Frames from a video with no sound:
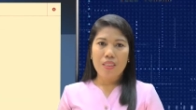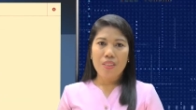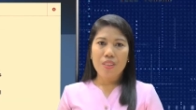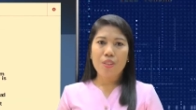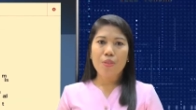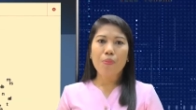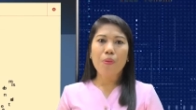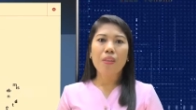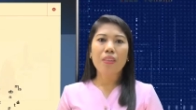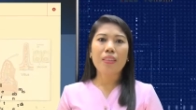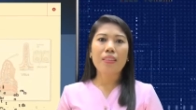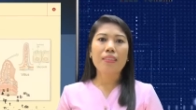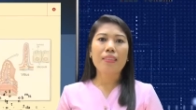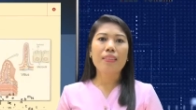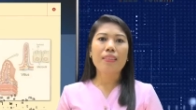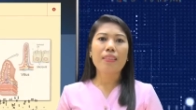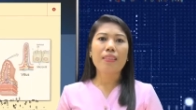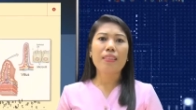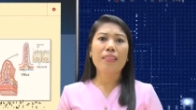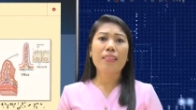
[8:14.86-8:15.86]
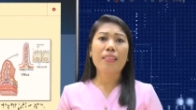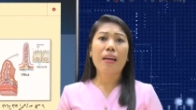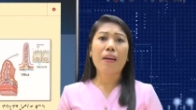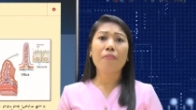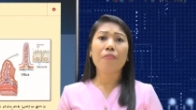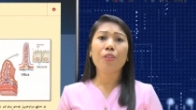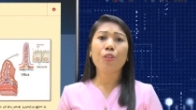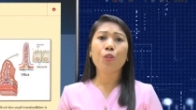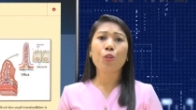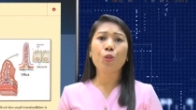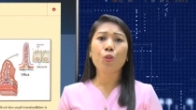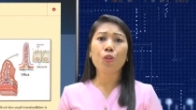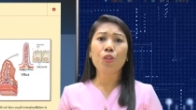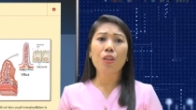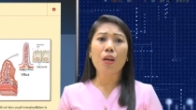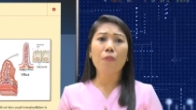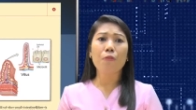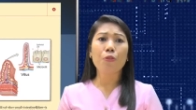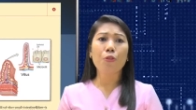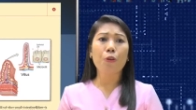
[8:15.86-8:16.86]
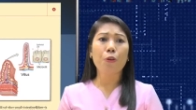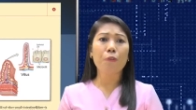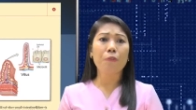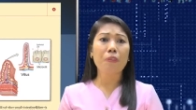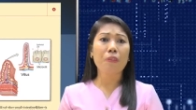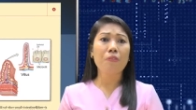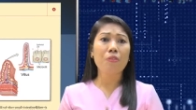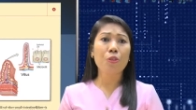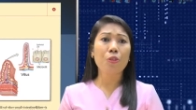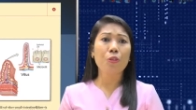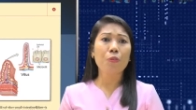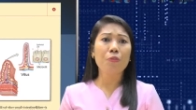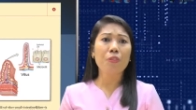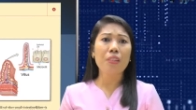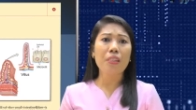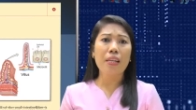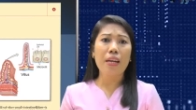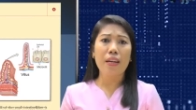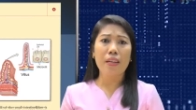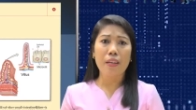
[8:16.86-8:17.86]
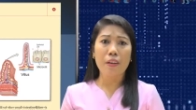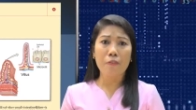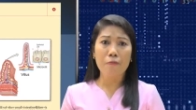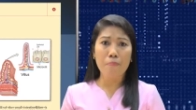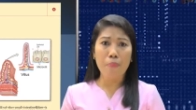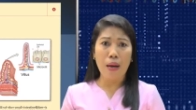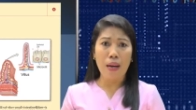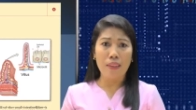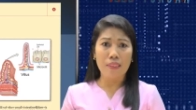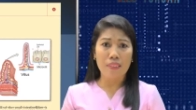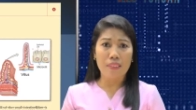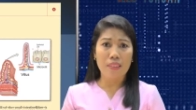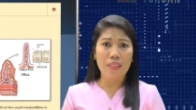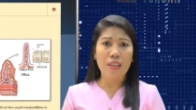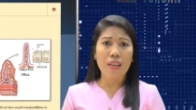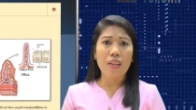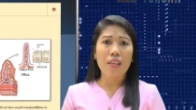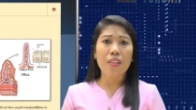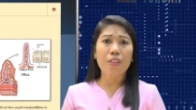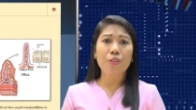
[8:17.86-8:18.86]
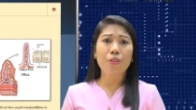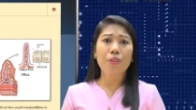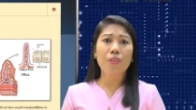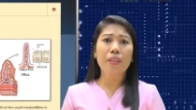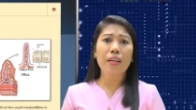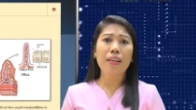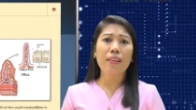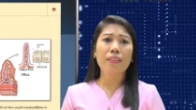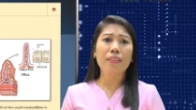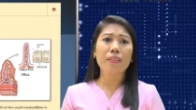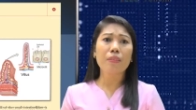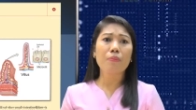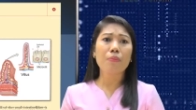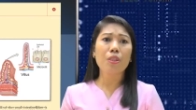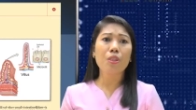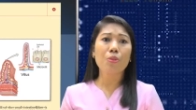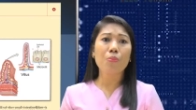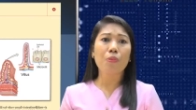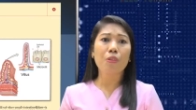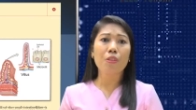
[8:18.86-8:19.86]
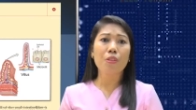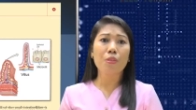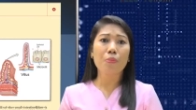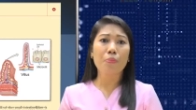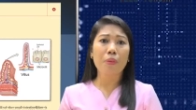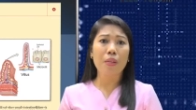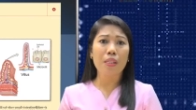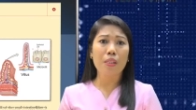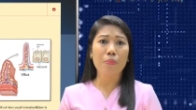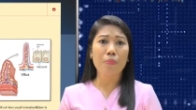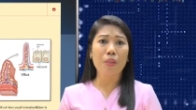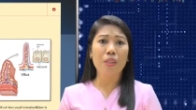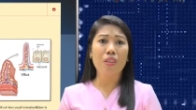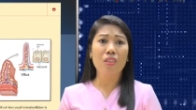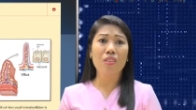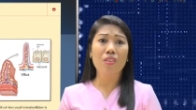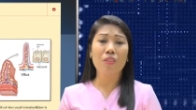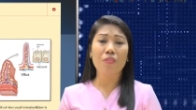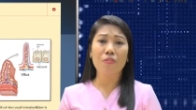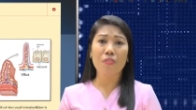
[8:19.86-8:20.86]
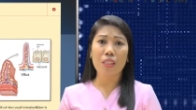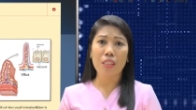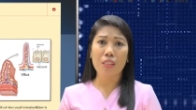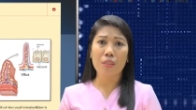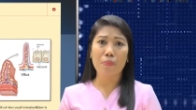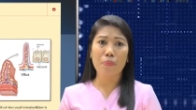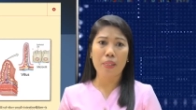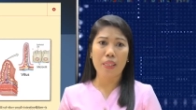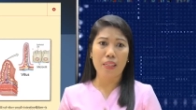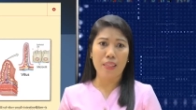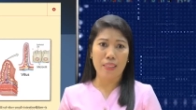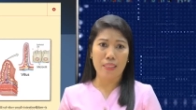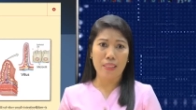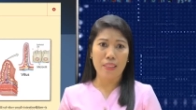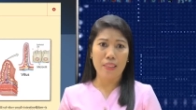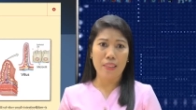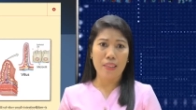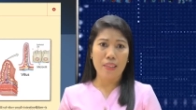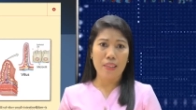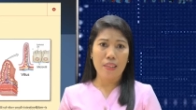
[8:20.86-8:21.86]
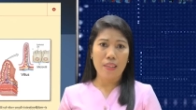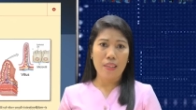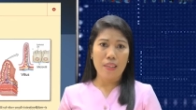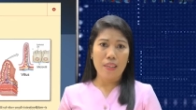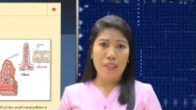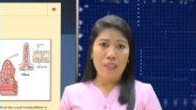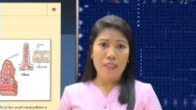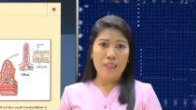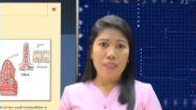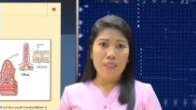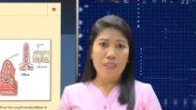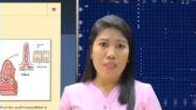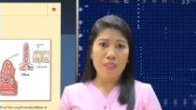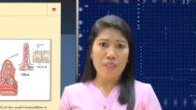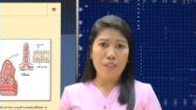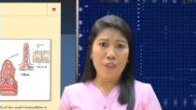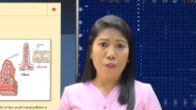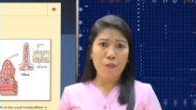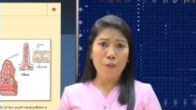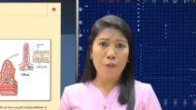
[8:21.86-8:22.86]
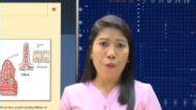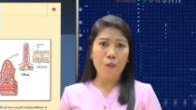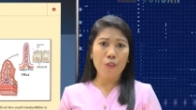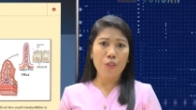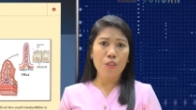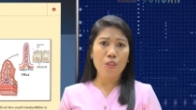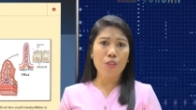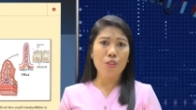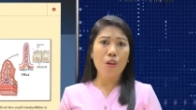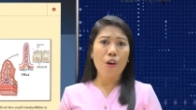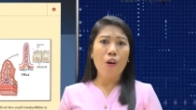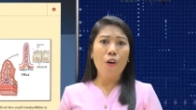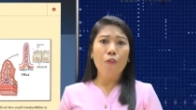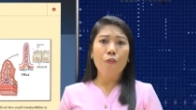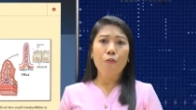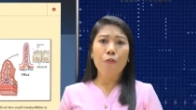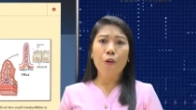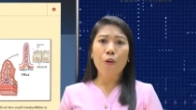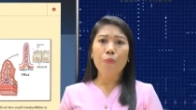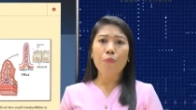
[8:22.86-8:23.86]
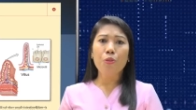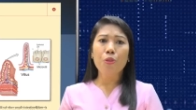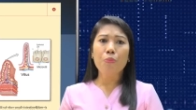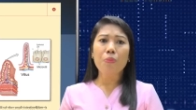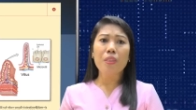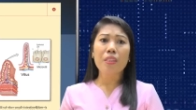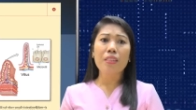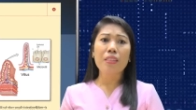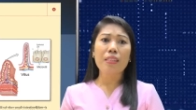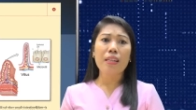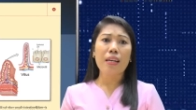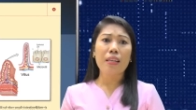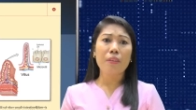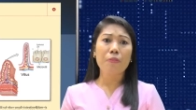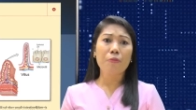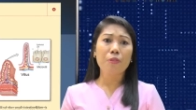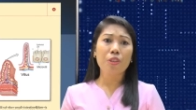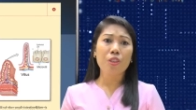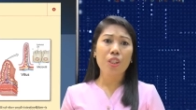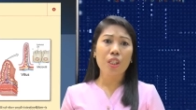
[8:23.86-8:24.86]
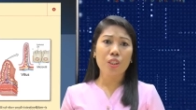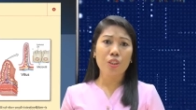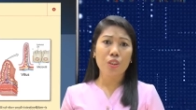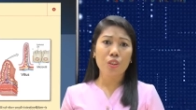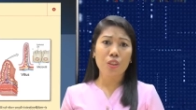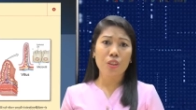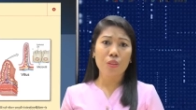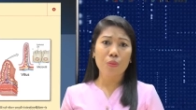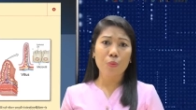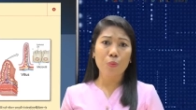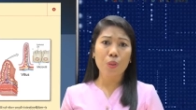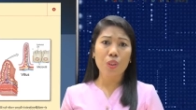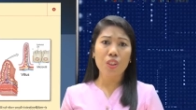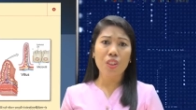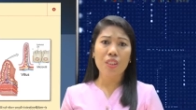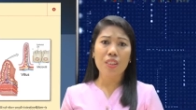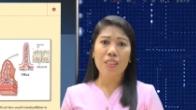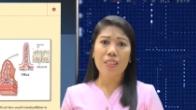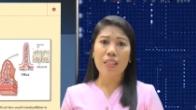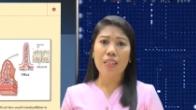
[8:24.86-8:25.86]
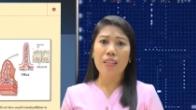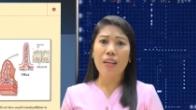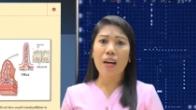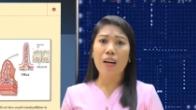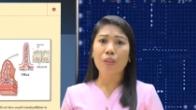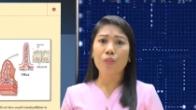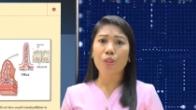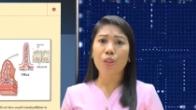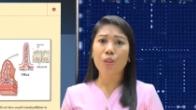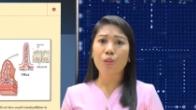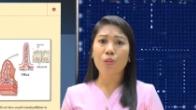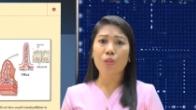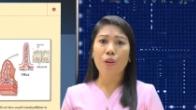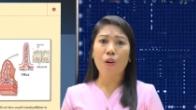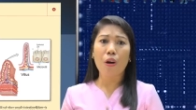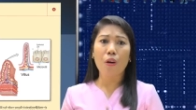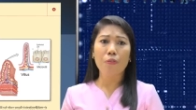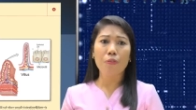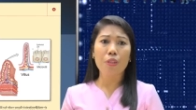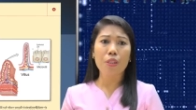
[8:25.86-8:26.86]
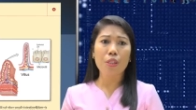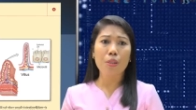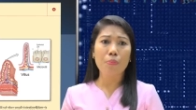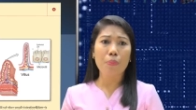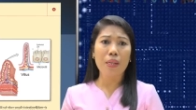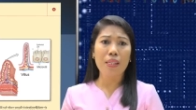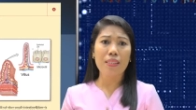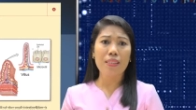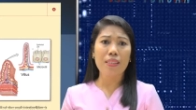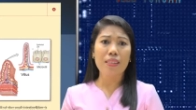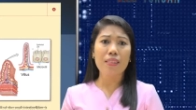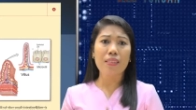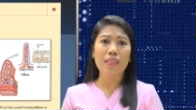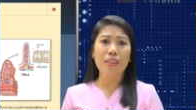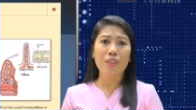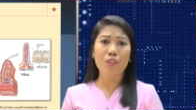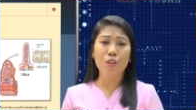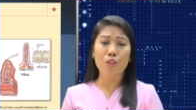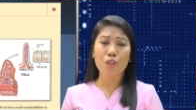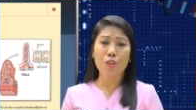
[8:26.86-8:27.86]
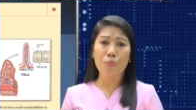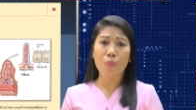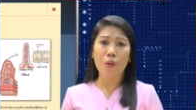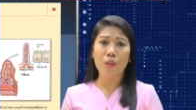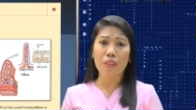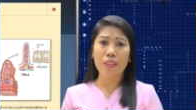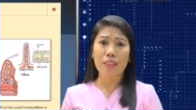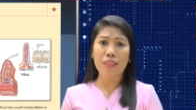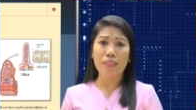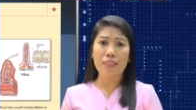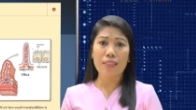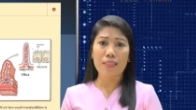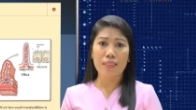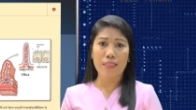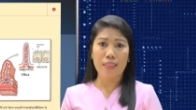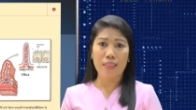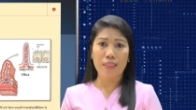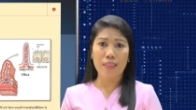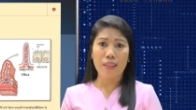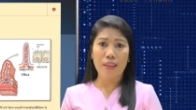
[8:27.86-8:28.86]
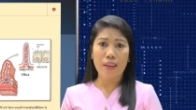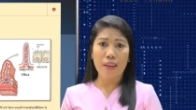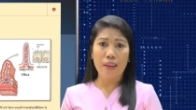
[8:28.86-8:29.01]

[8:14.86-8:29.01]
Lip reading: The small intestine is having huge absorptive surface area packed into a relatively small space because of its villi. These are the folds form numerous tiny projections which stick out into the open space inside your small intestine